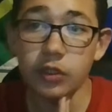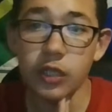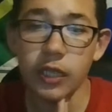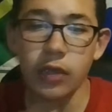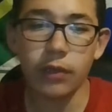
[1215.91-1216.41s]
So
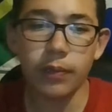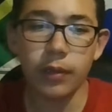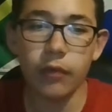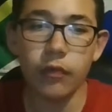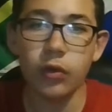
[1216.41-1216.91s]
they're on a
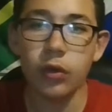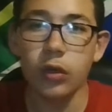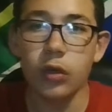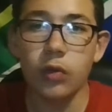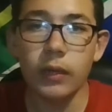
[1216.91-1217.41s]
bit of a
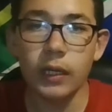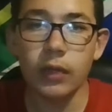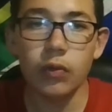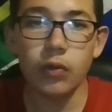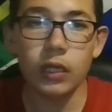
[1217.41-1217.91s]

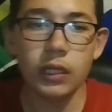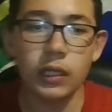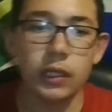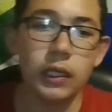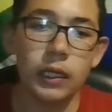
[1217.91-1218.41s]
winning run,
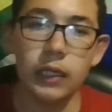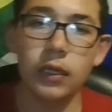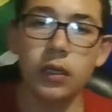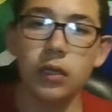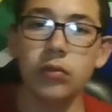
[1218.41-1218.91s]
and
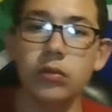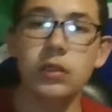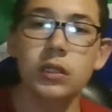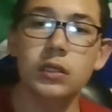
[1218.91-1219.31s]
Hull,